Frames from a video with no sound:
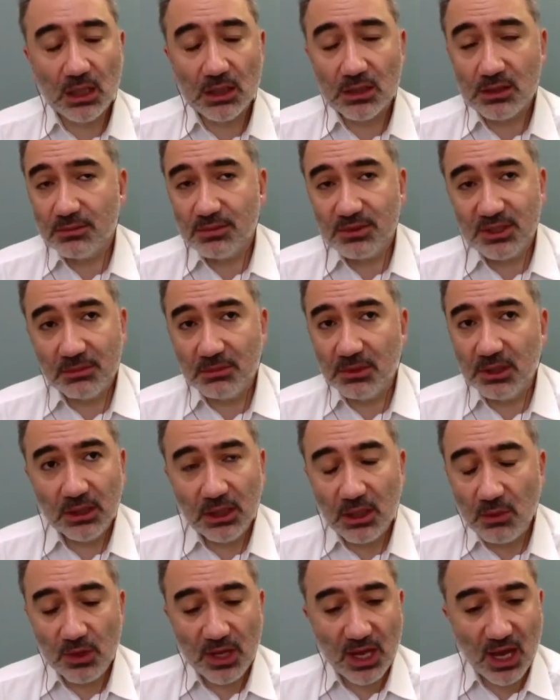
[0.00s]
Similarly,
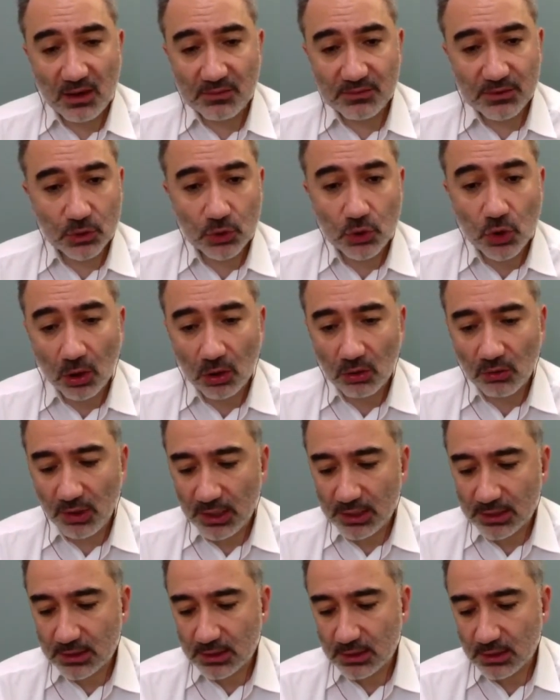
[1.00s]
we have to
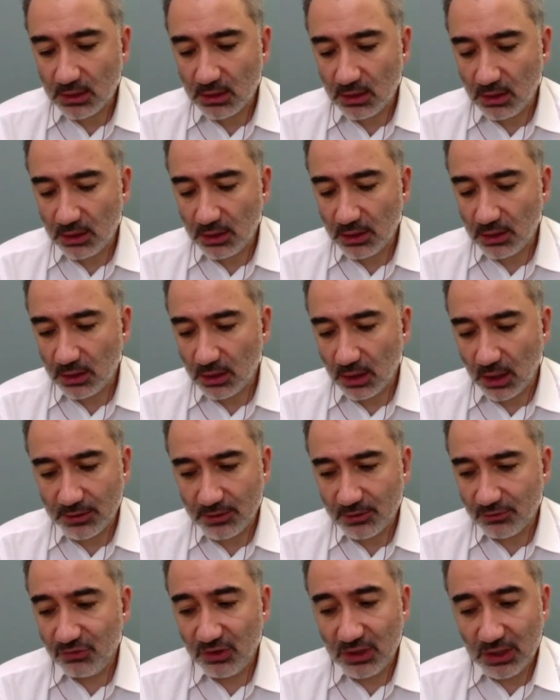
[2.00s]
tolerate other
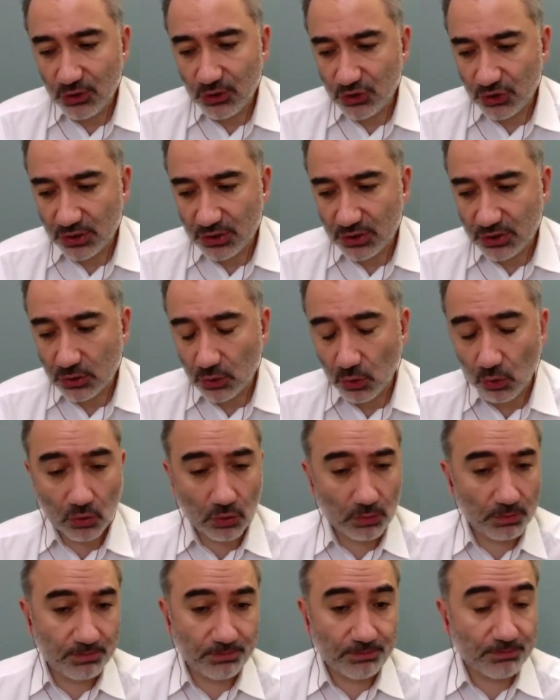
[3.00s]
religions or
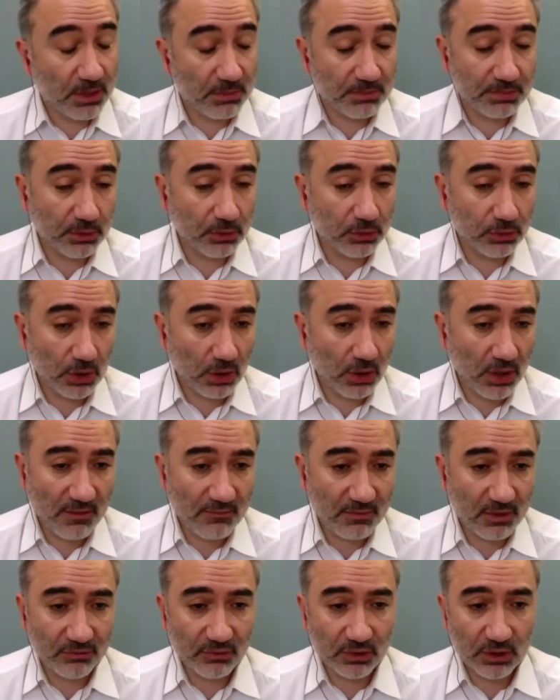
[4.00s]
people who don't have a
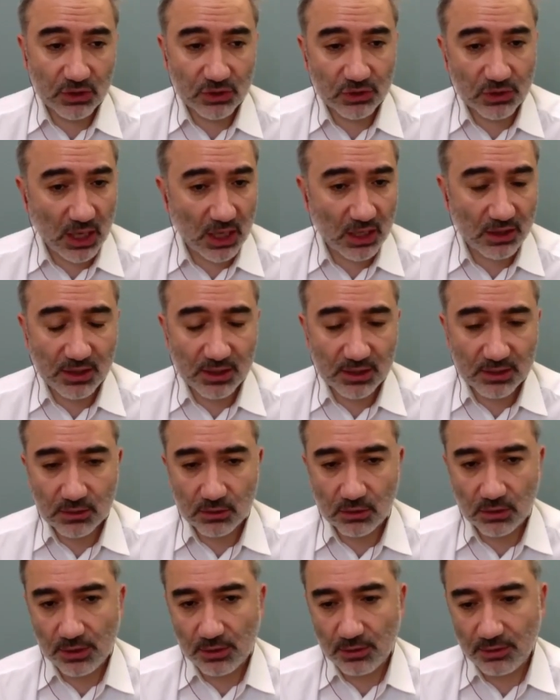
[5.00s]
religion, atheists or
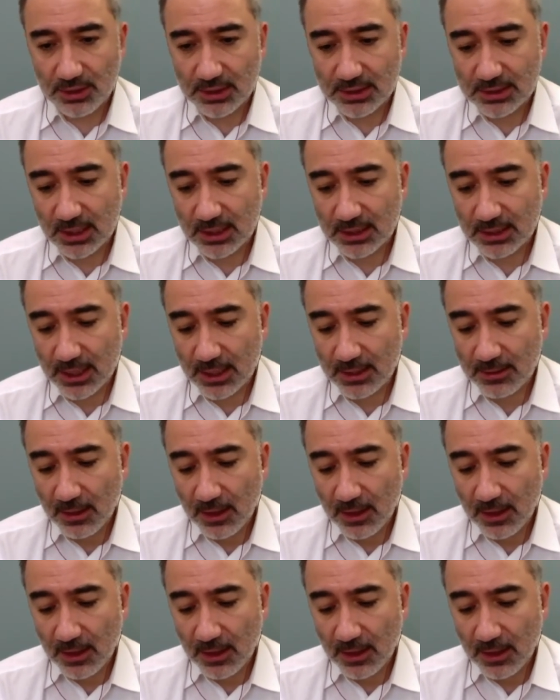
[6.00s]
other things like that,